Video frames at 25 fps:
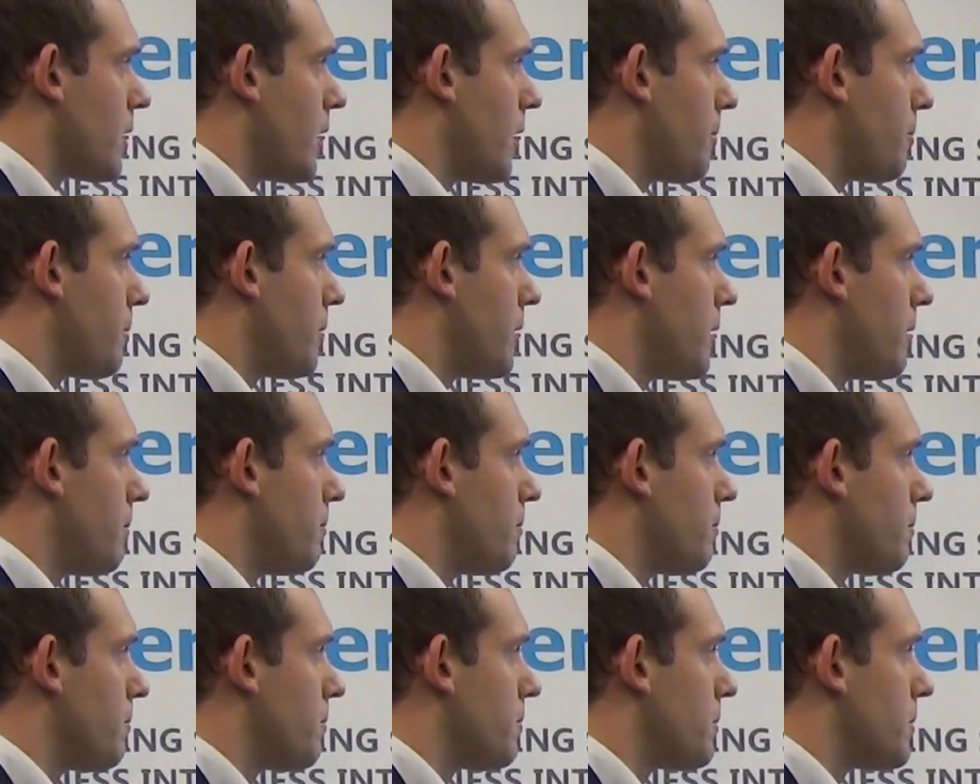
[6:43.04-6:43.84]
Let me
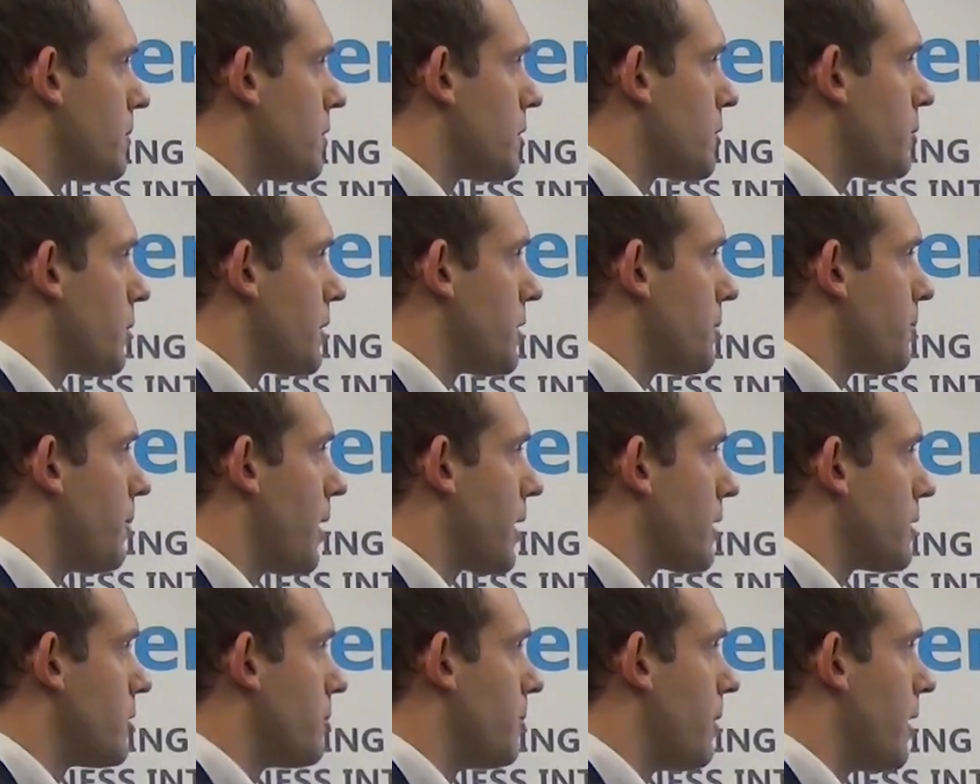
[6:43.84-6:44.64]
switch
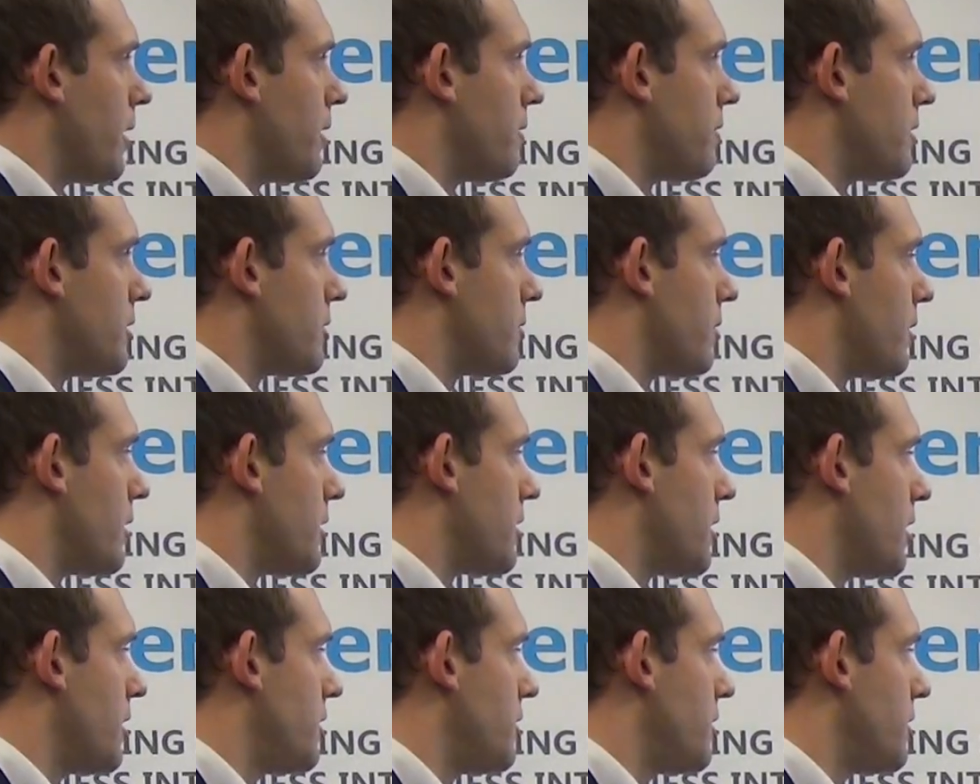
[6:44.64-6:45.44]
back to my
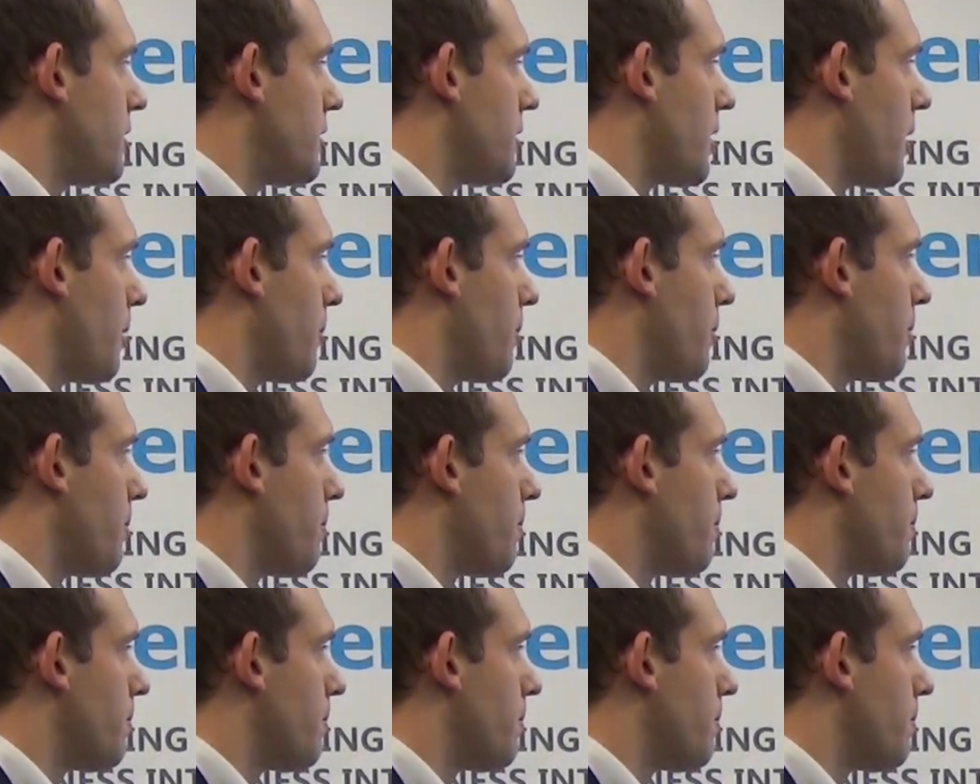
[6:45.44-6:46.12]
visualization tab.